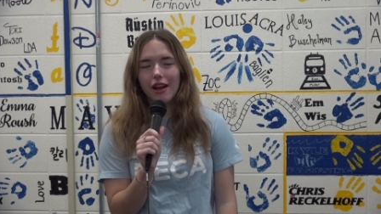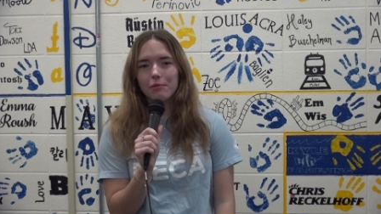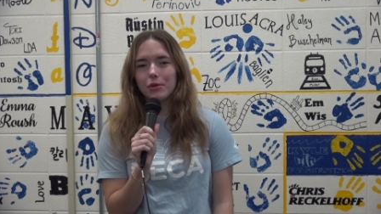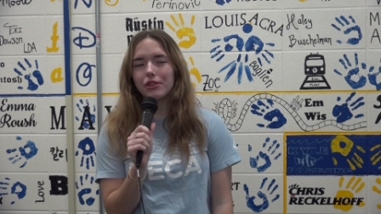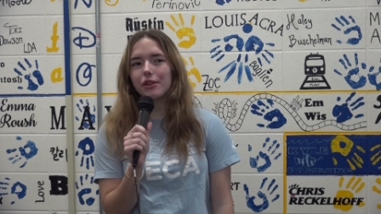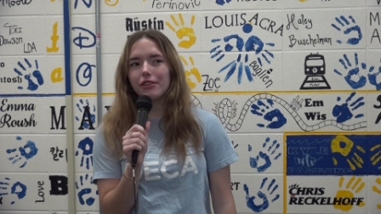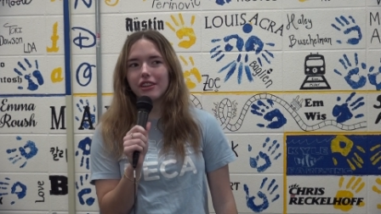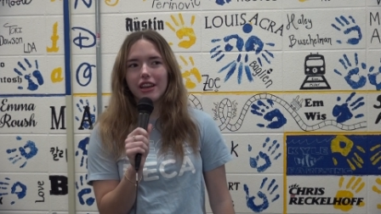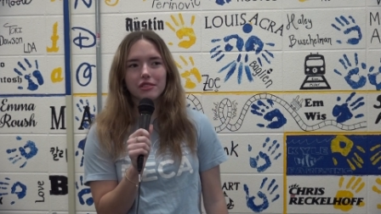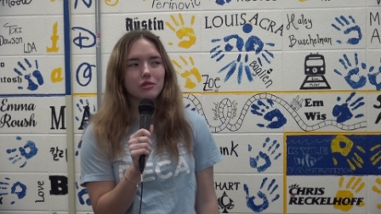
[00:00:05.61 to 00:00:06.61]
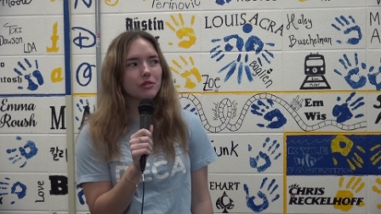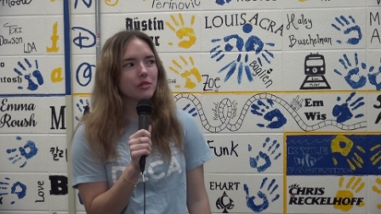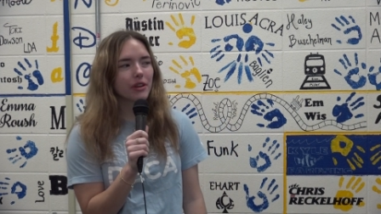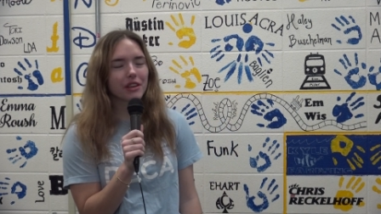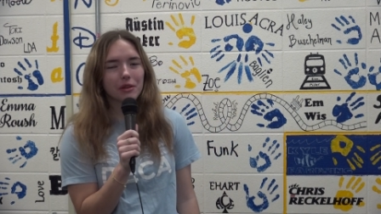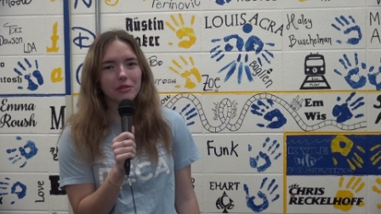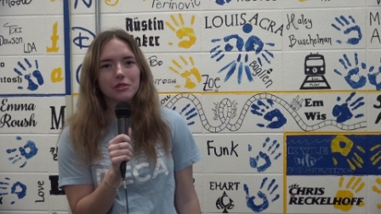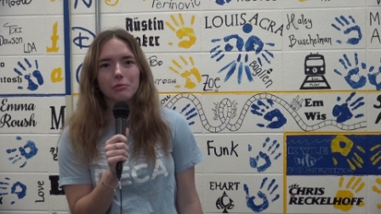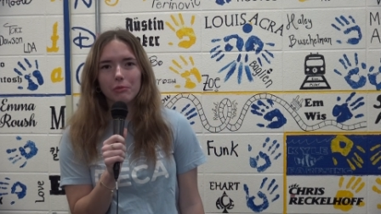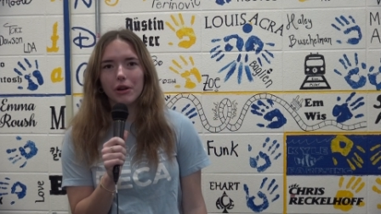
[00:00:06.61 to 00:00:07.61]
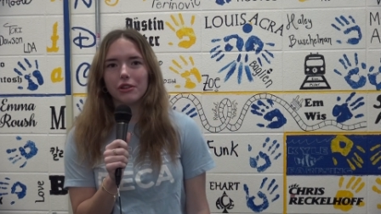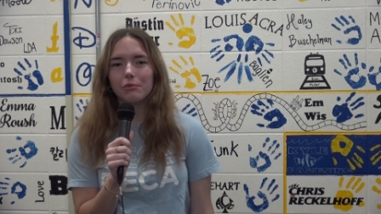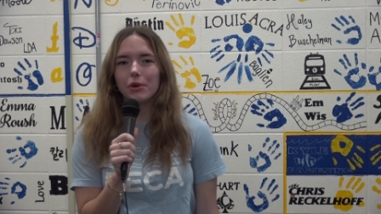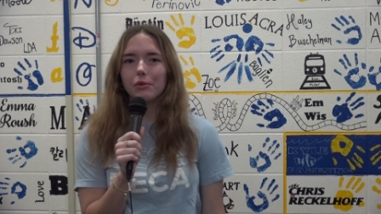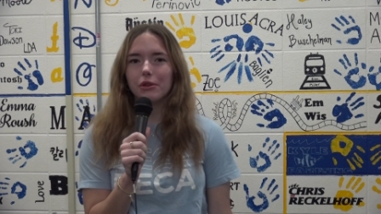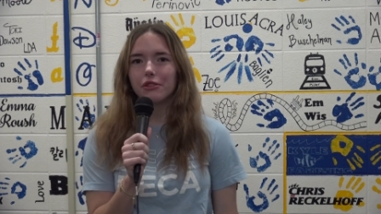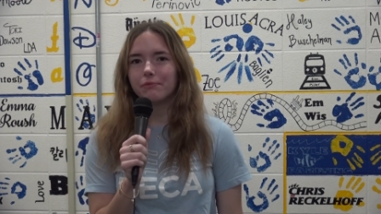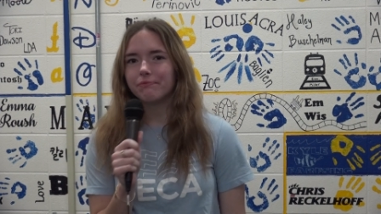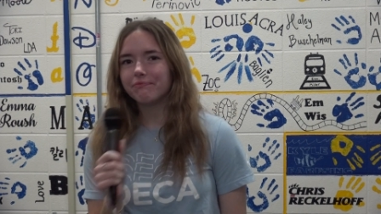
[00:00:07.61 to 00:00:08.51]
I'm only going to nationals so I can go to Super Mario Bros. World.